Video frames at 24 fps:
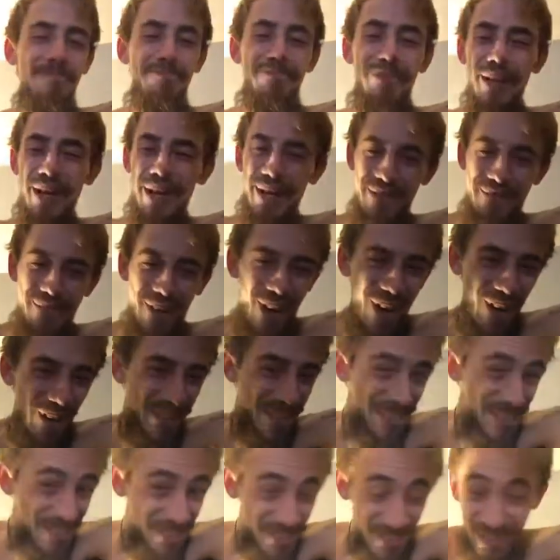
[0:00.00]
Put them all
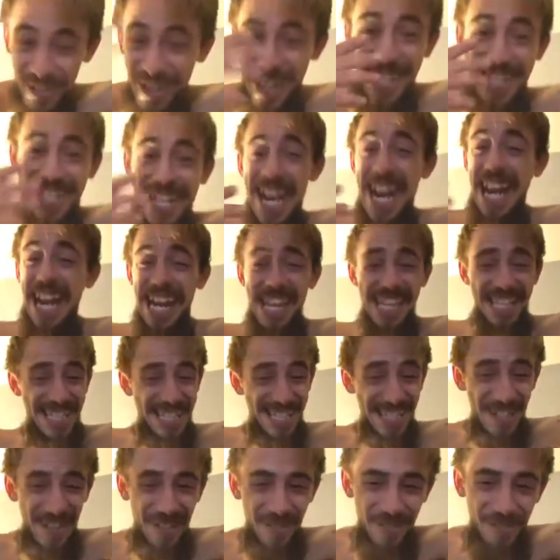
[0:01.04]
in
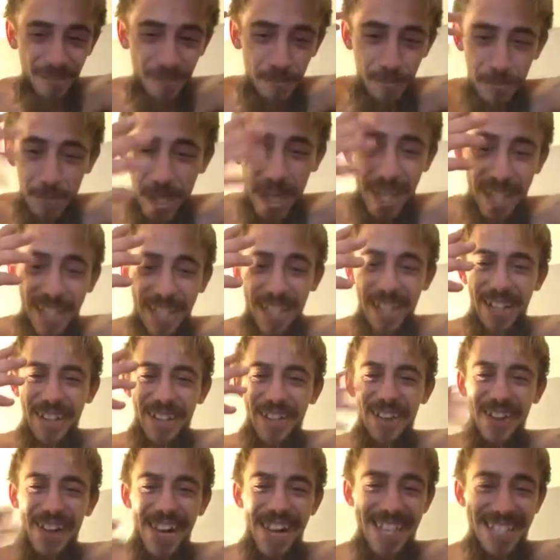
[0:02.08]
straitjackets. They're fucking
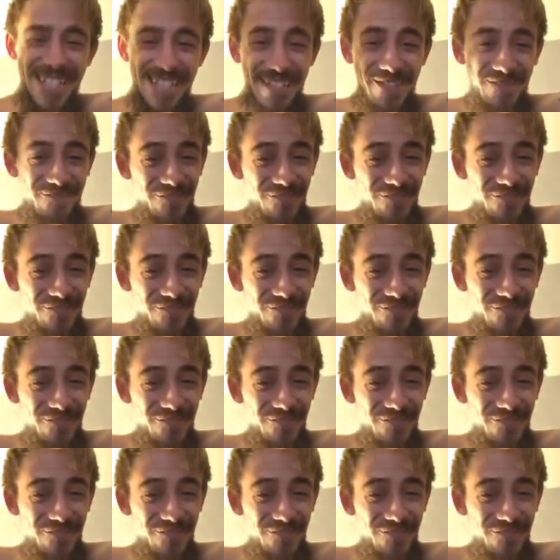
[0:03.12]
crazy.